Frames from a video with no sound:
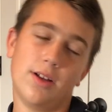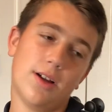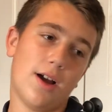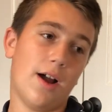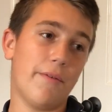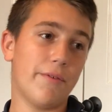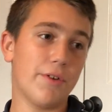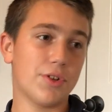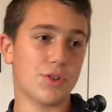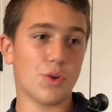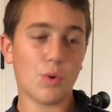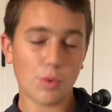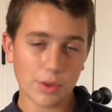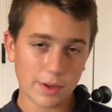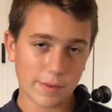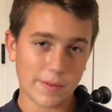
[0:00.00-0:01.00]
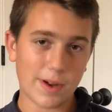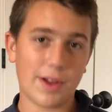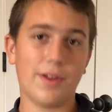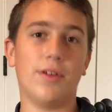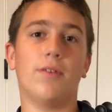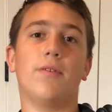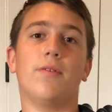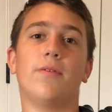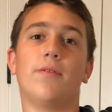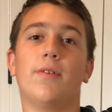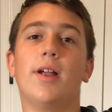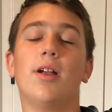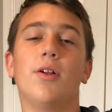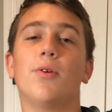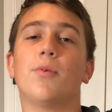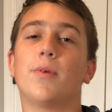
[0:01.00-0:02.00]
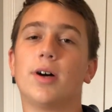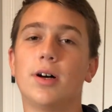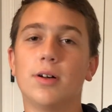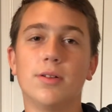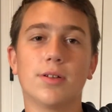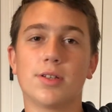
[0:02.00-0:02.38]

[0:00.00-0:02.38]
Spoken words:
iPhones hold their value very well,